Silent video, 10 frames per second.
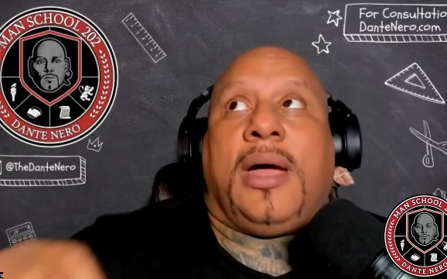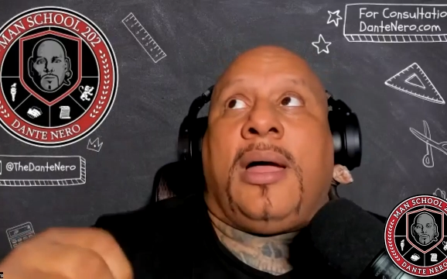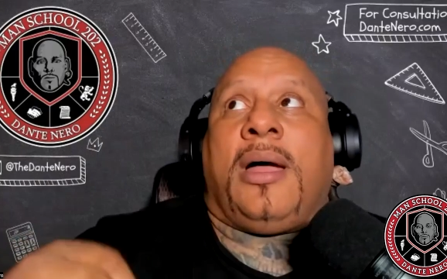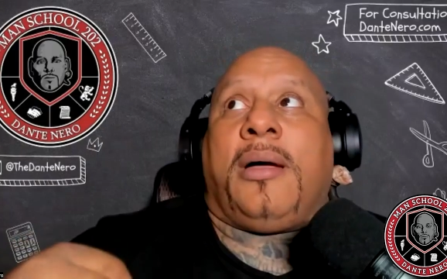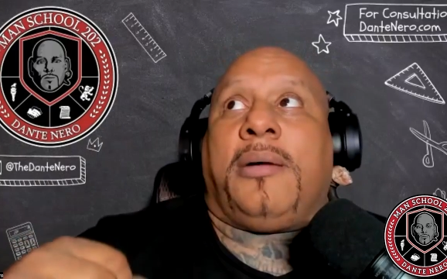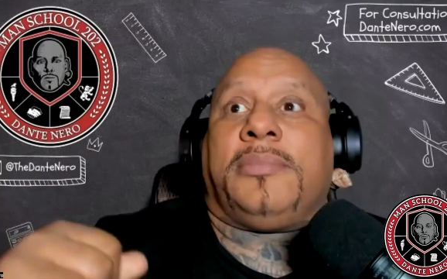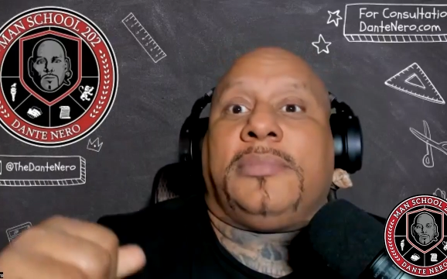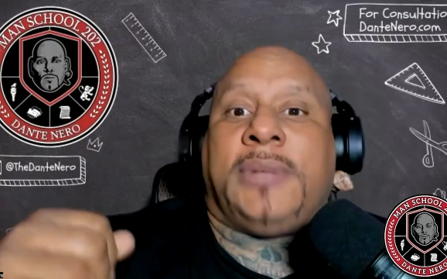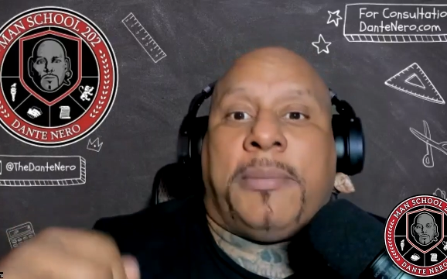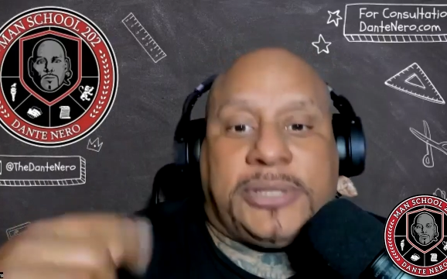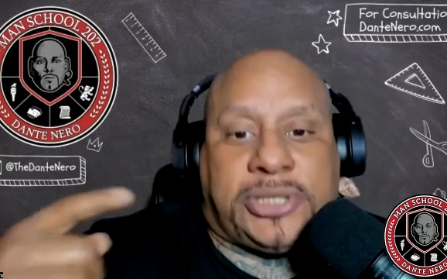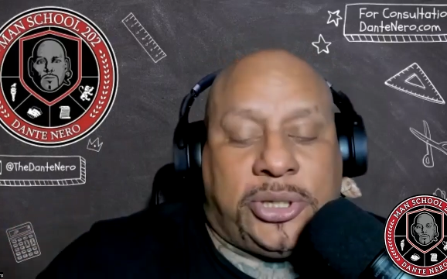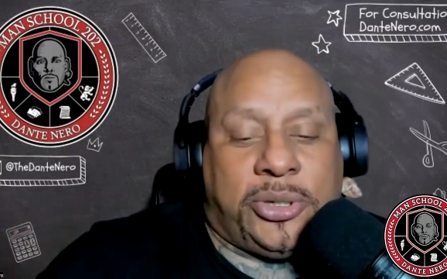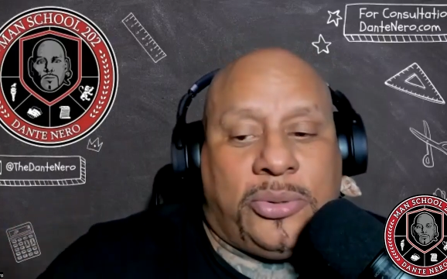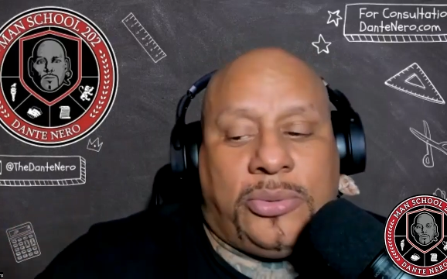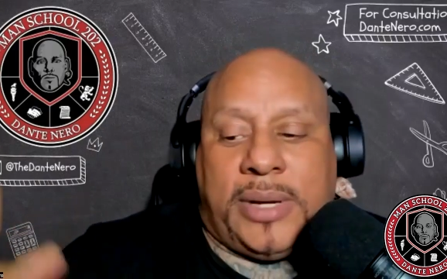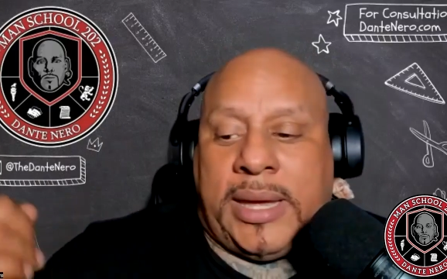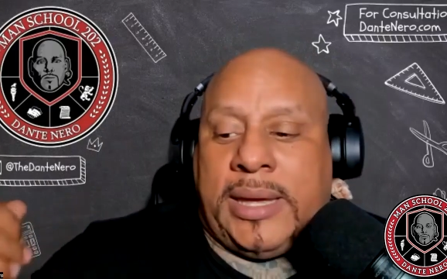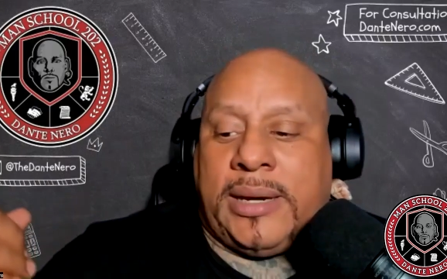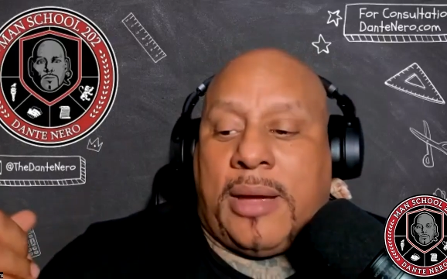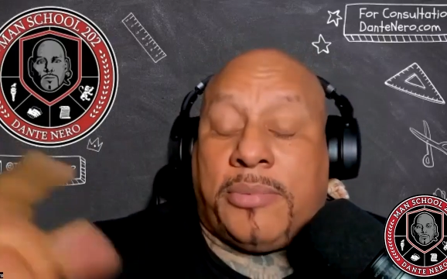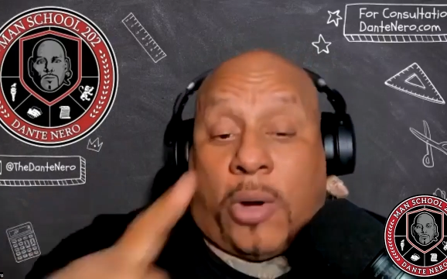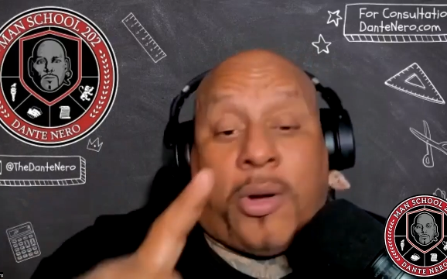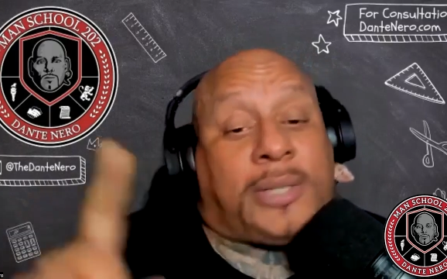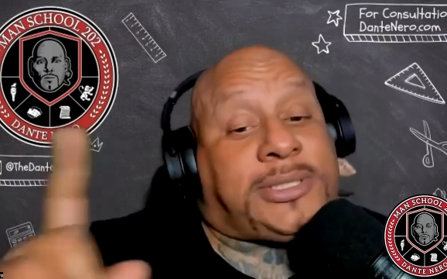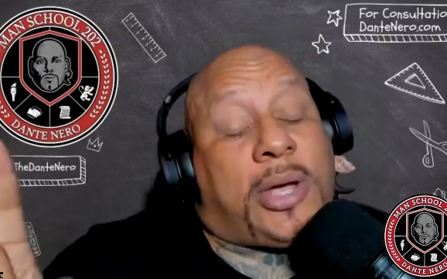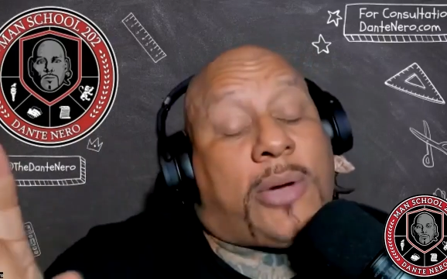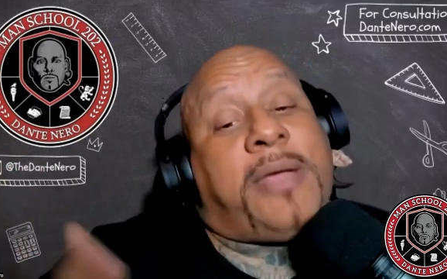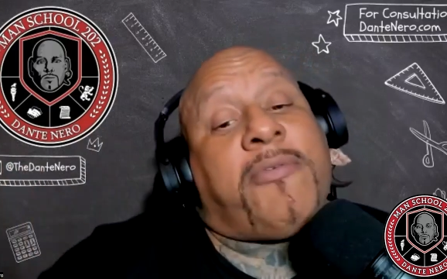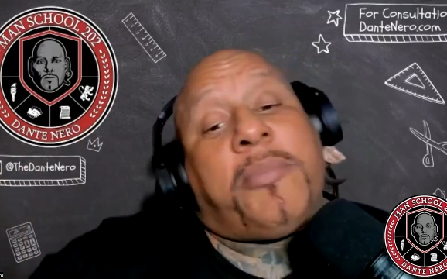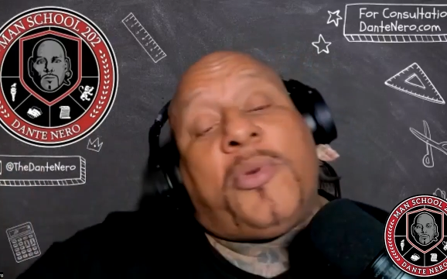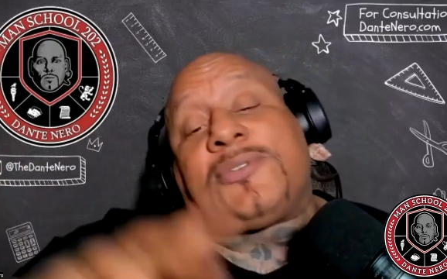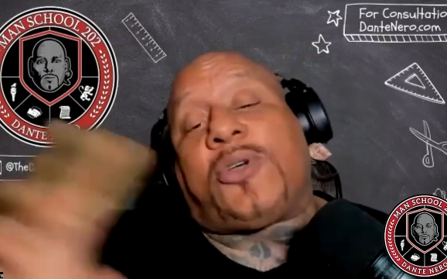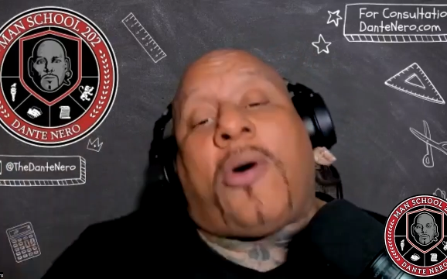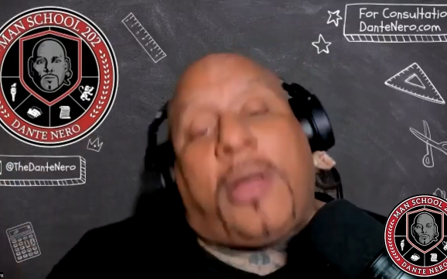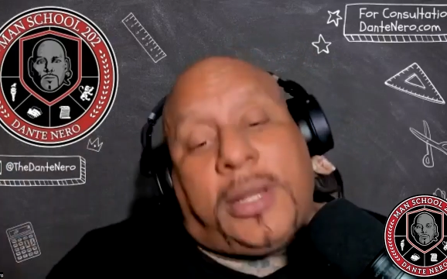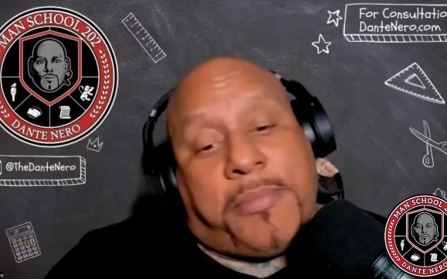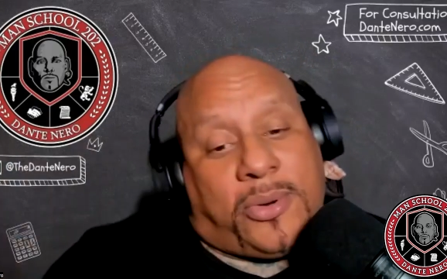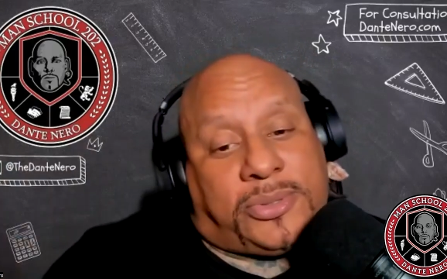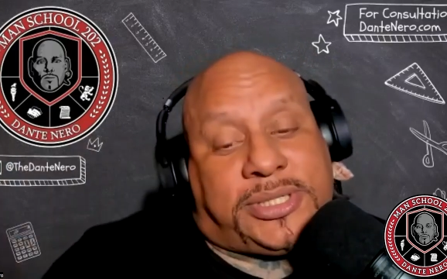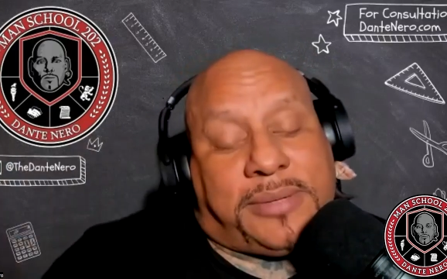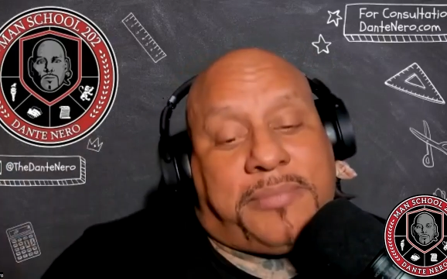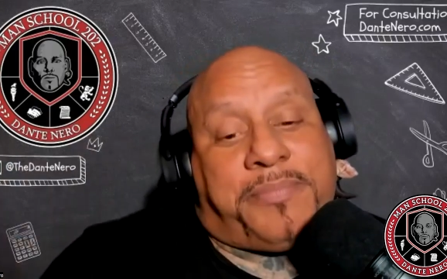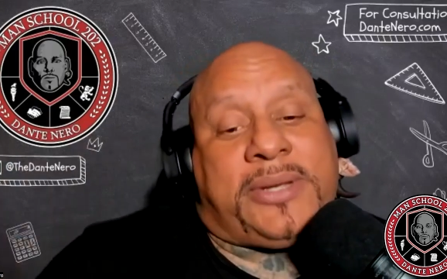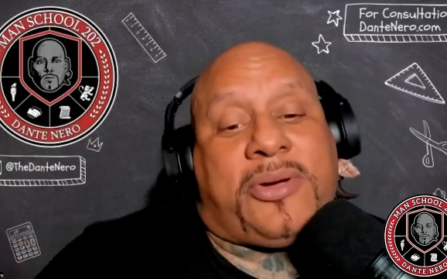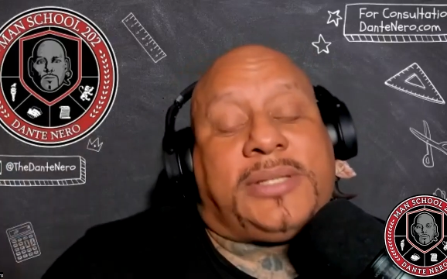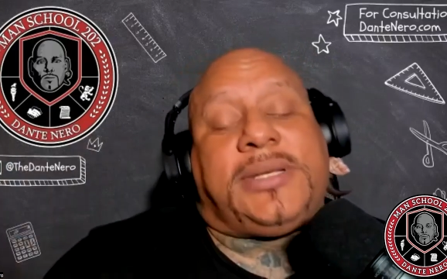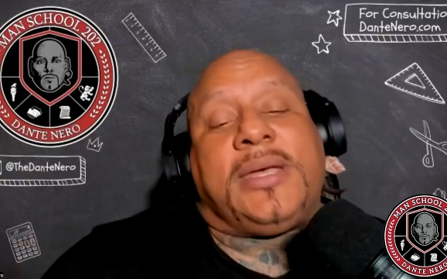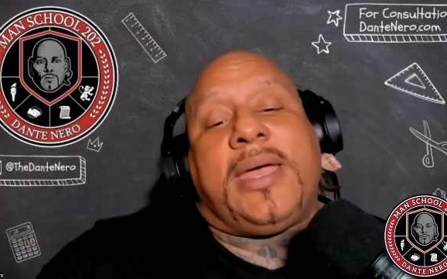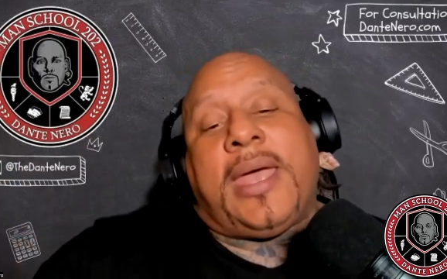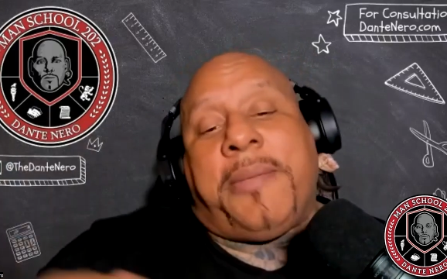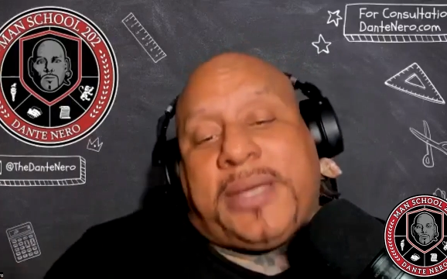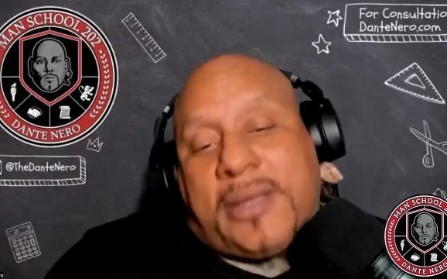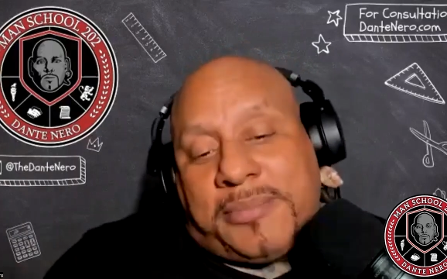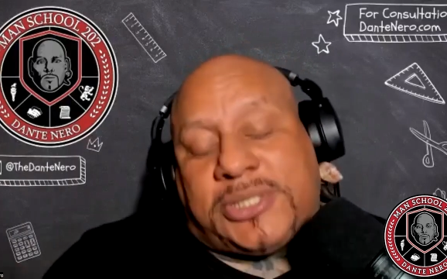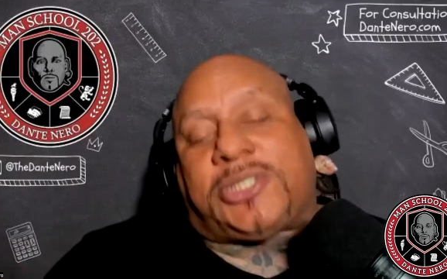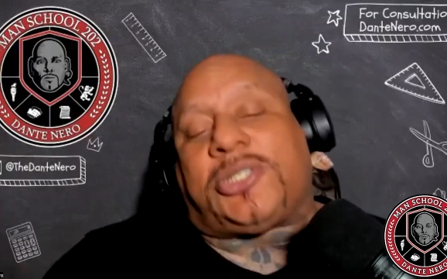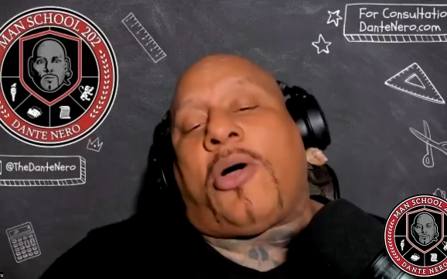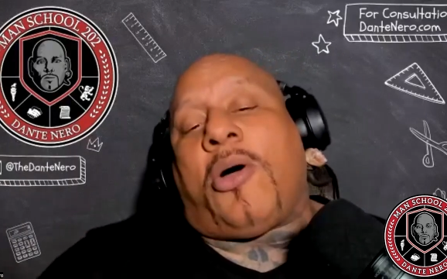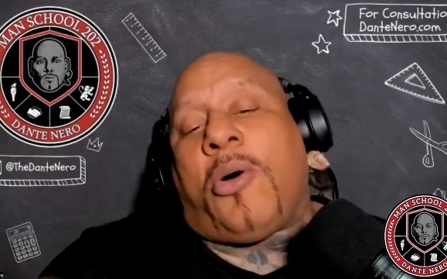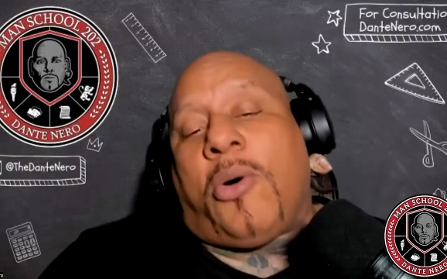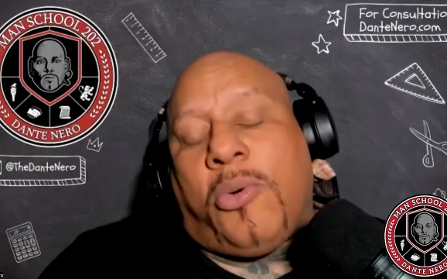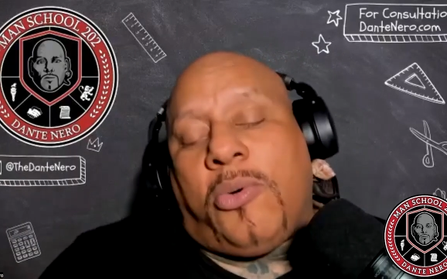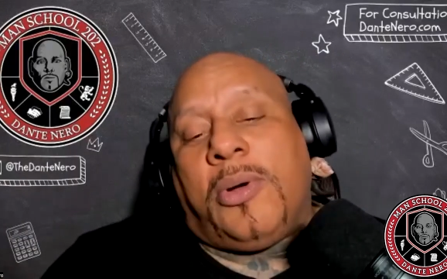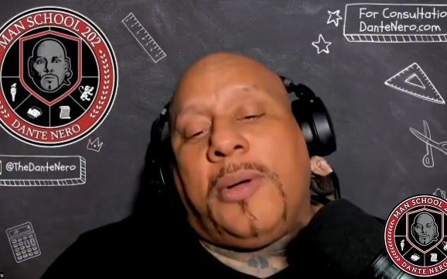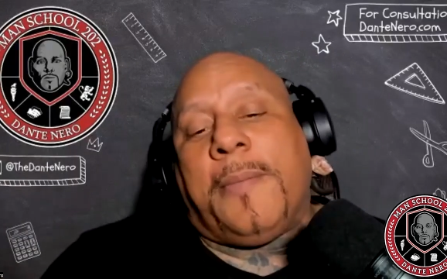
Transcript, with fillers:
Speaker 1: Um, number two, it uh, also it removes all emotion because it becomes so